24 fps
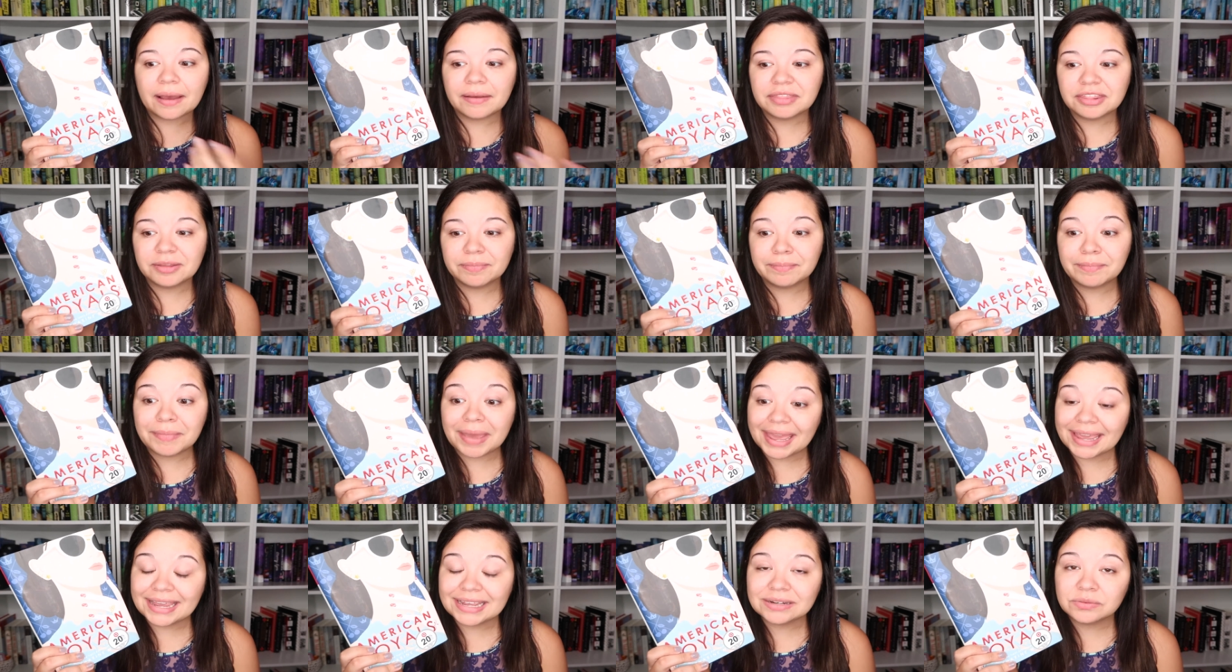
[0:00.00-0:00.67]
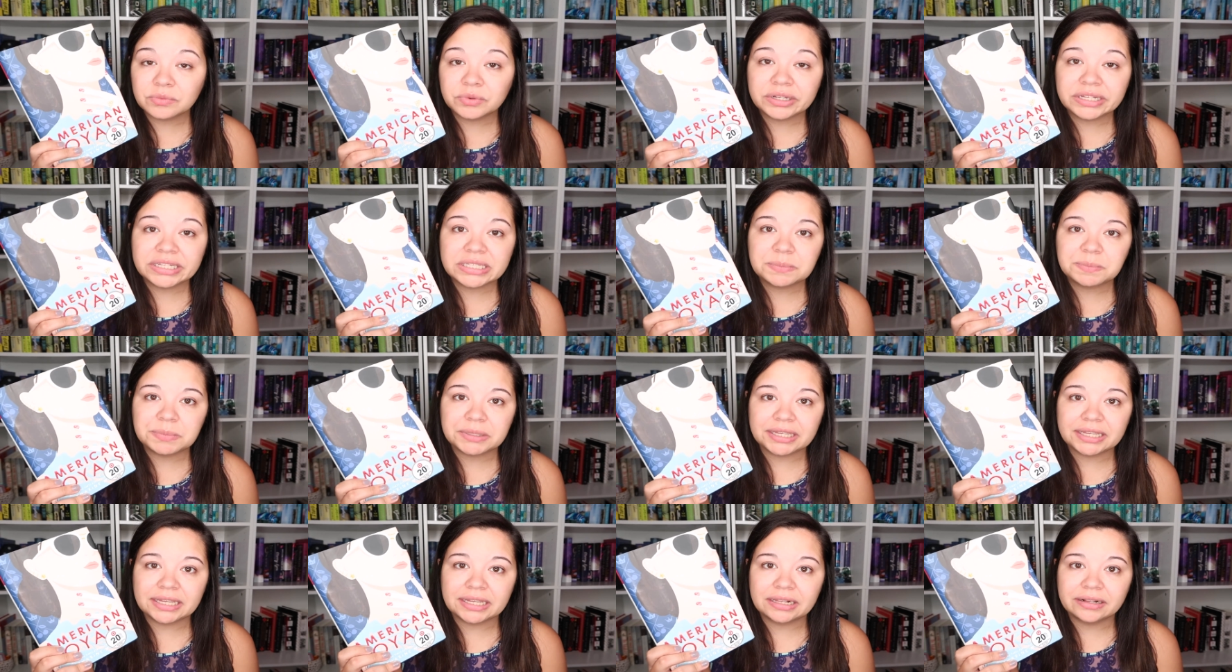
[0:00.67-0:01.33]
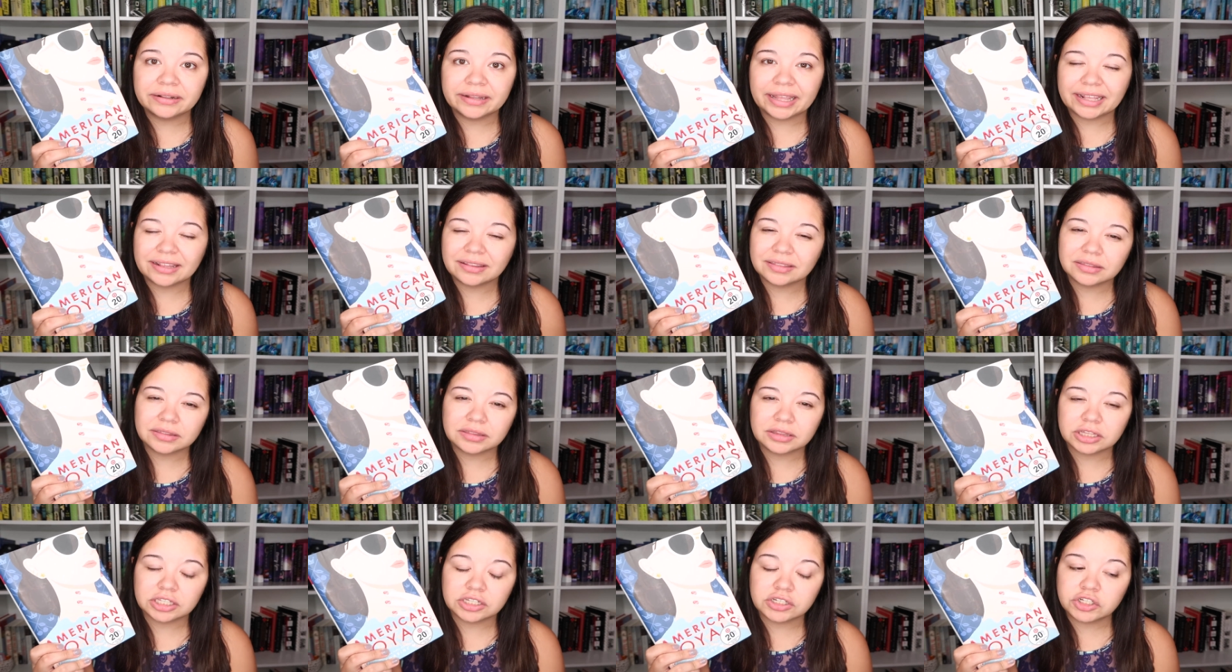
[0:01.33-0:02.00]
the main ones being, like,
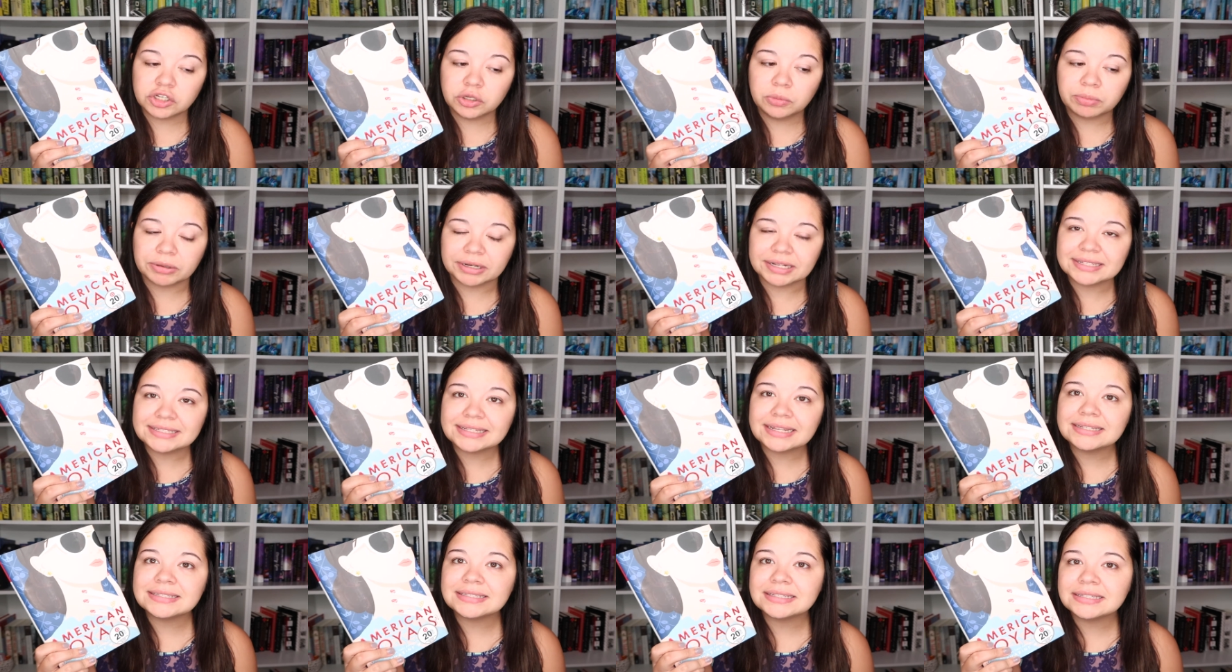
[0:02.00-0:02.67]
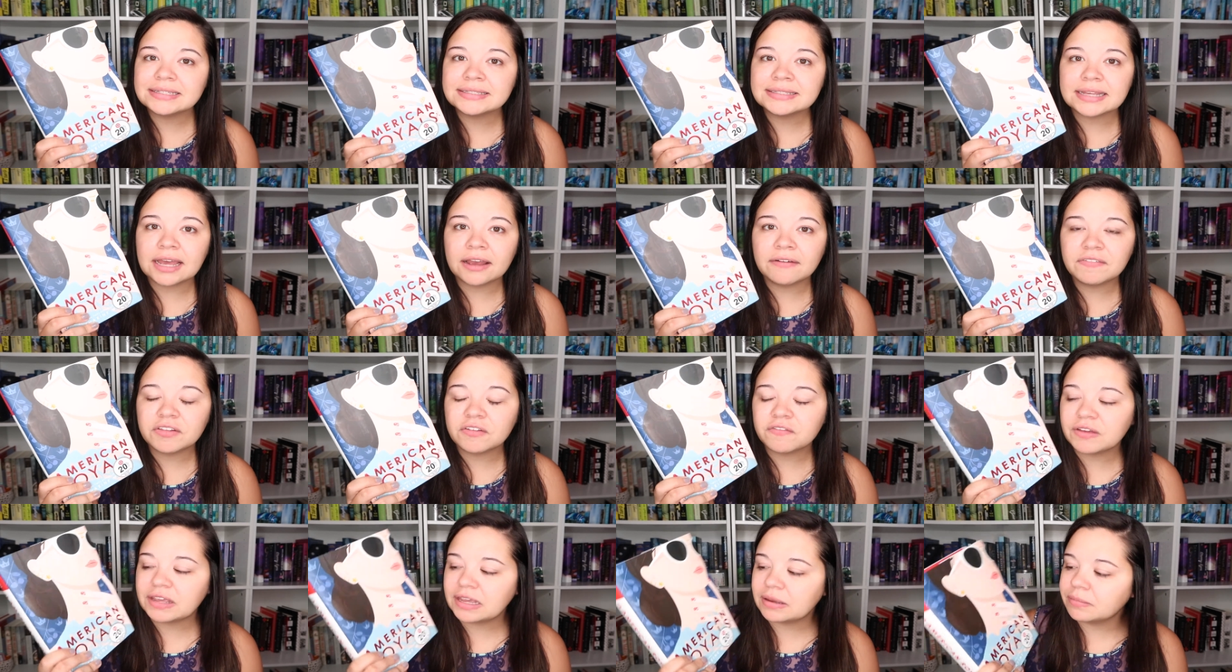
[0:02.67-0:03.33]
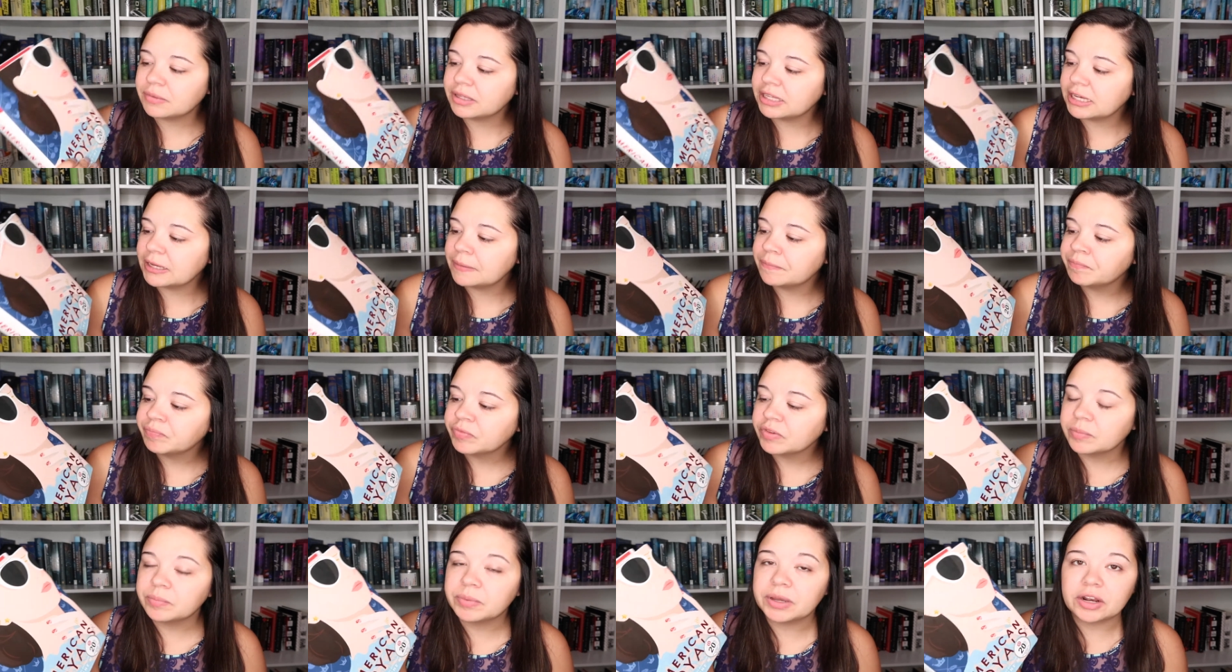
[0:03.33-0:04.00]
the two princesses of the family,
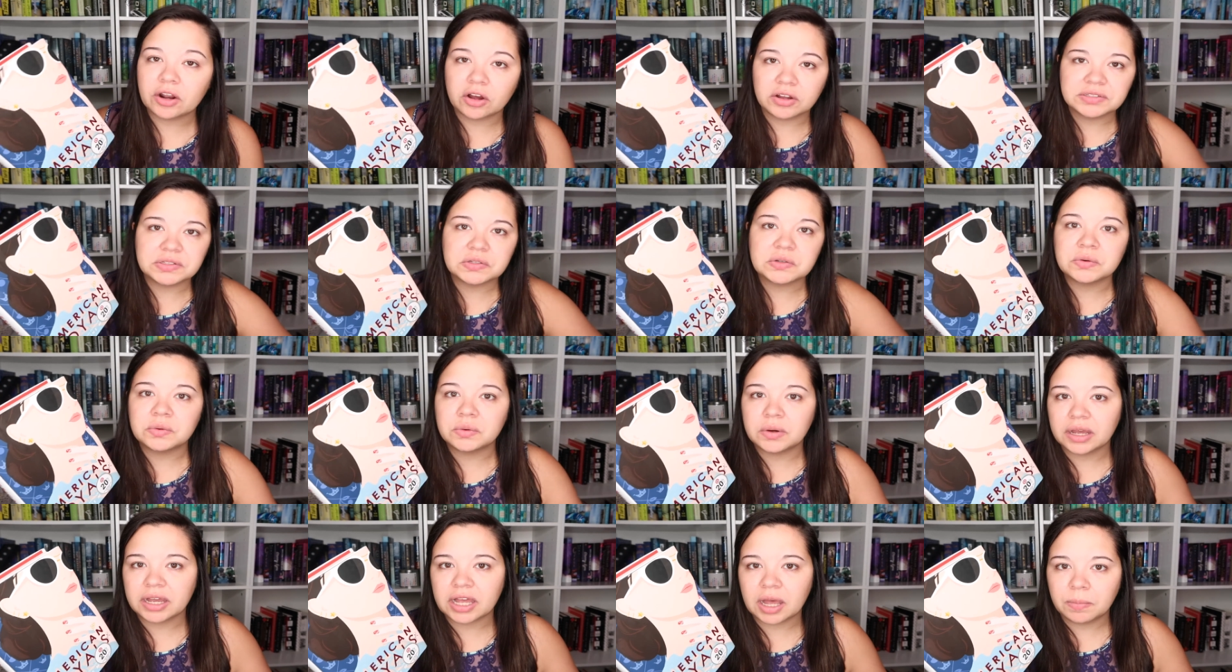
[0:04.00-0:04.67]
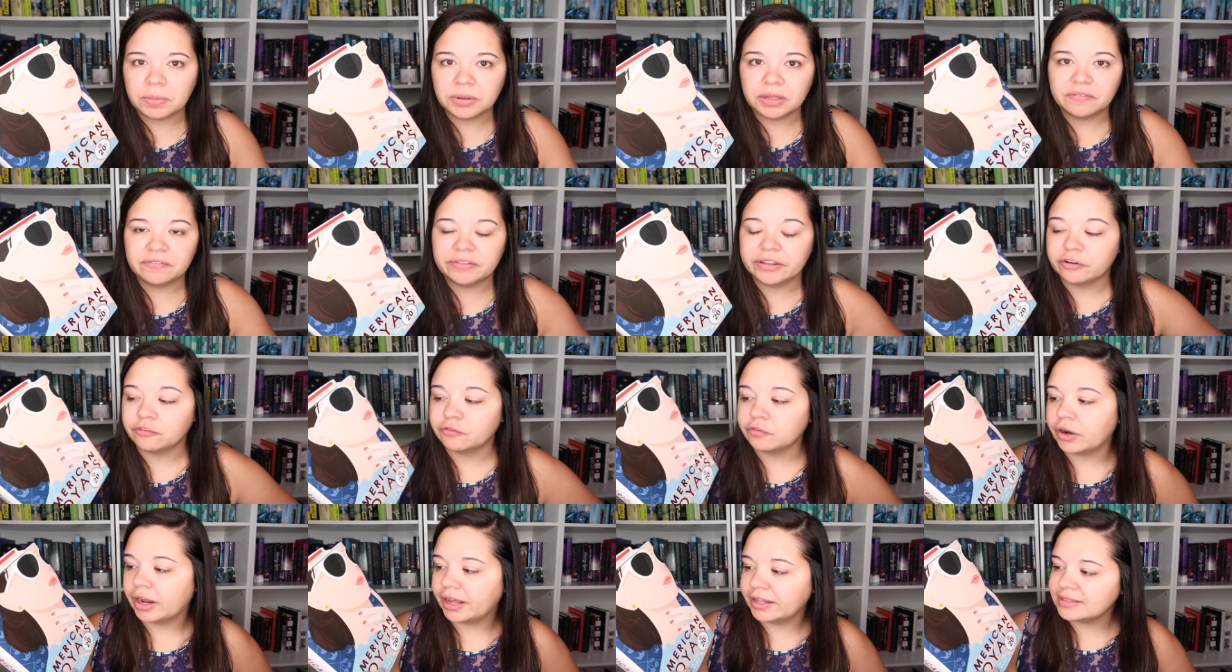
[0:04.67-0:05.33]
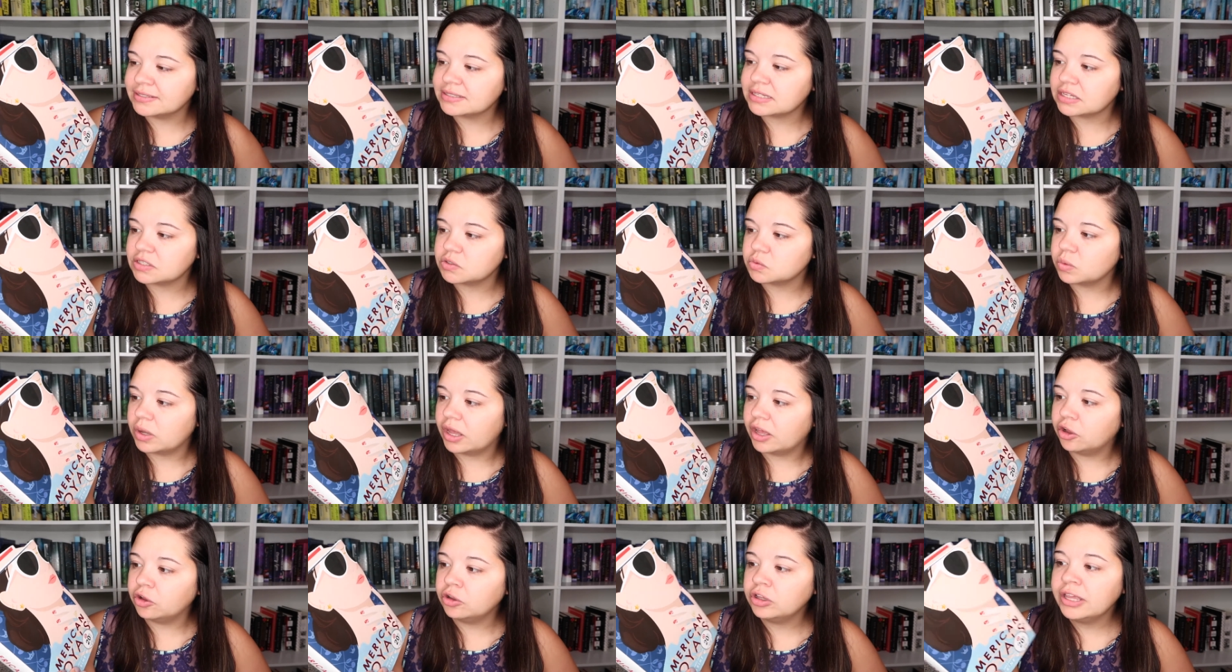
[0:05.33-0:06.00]
but also a couple of their friends as
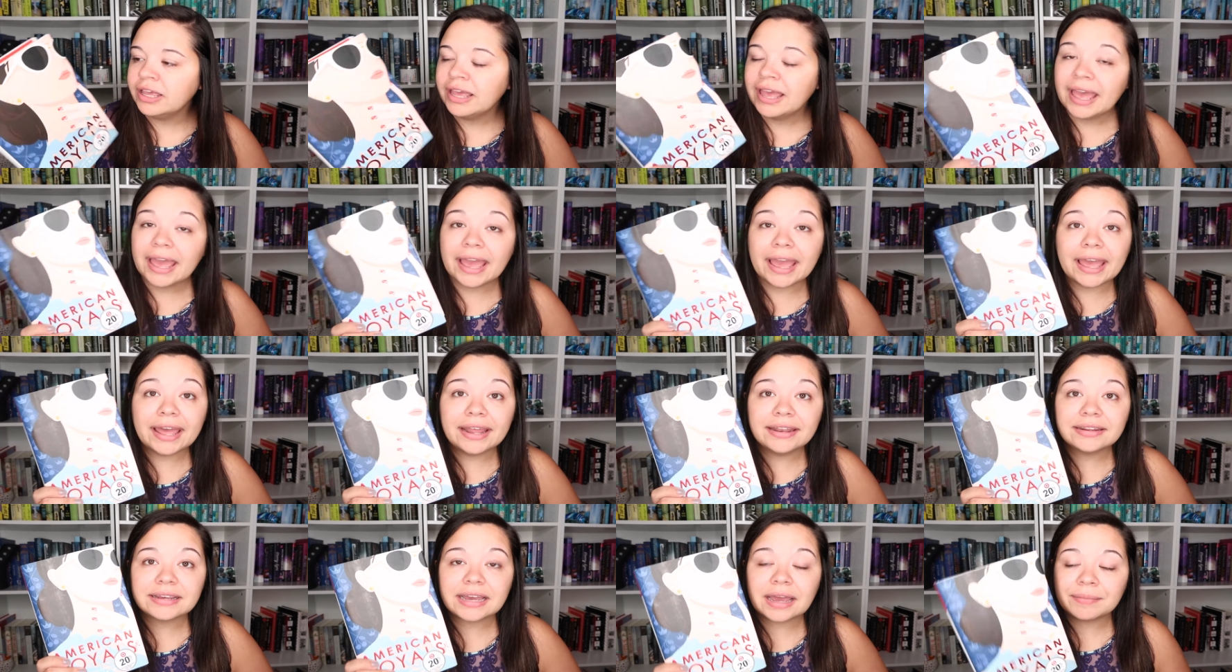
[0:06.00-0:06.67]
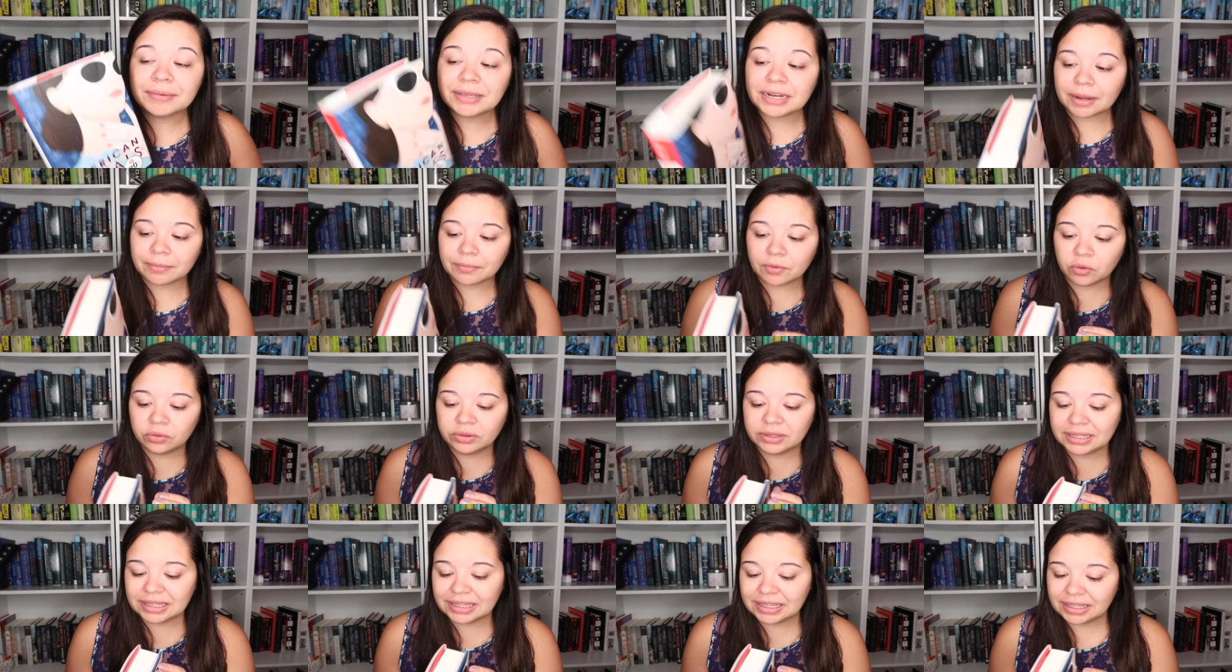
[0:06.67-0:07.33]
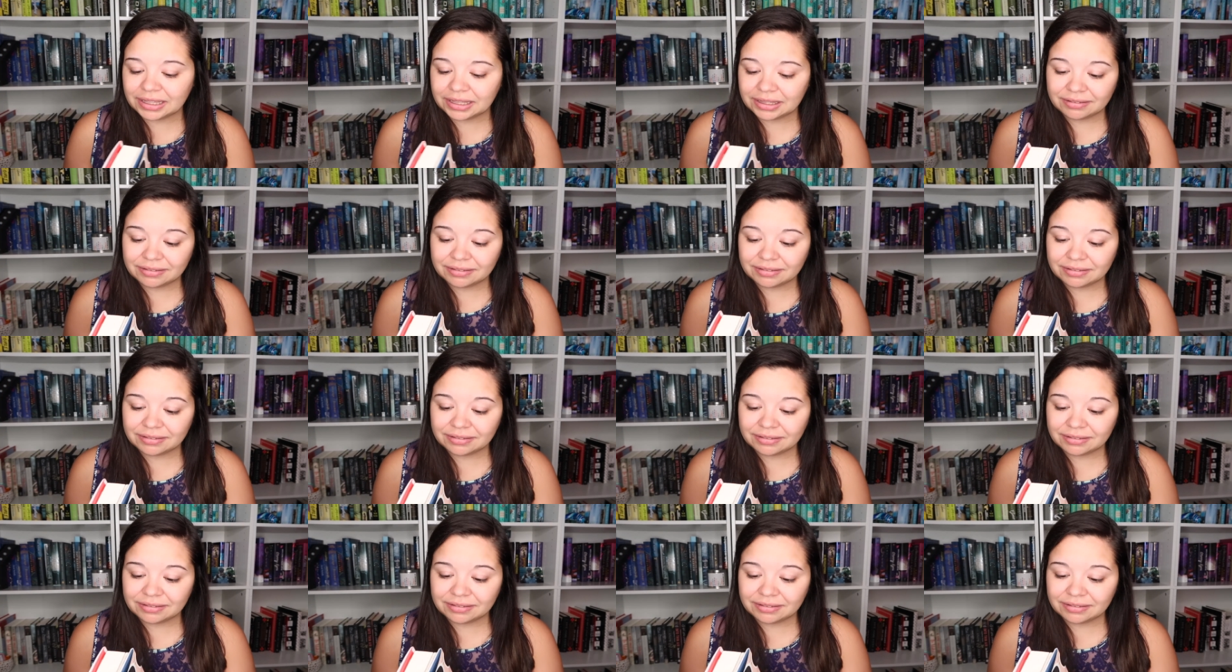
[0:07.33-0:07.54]
well. And I mean, I'm only